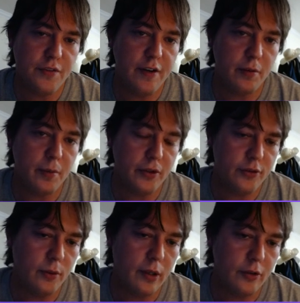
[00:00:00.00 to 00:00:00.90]
favorable
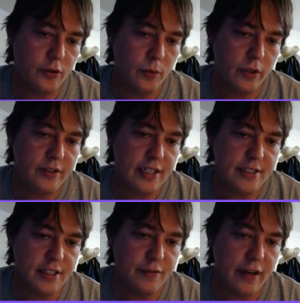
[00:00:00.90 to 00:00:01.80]
to rook
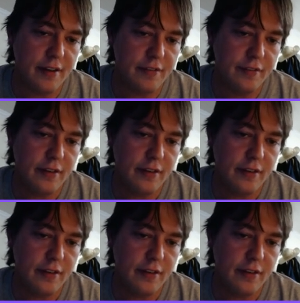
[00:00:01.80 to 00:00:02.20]
takes d5.